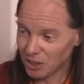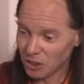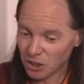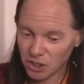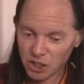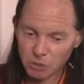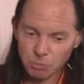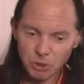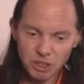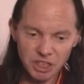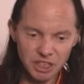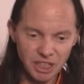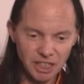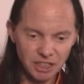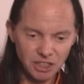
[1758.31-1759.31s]
Or is Buddha
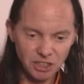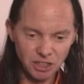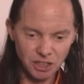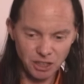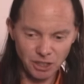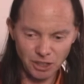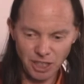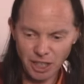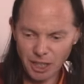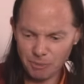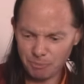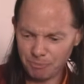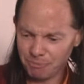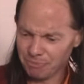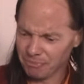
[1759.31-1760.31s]
nature
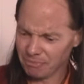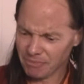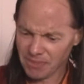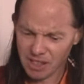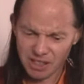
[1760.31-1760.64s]
um,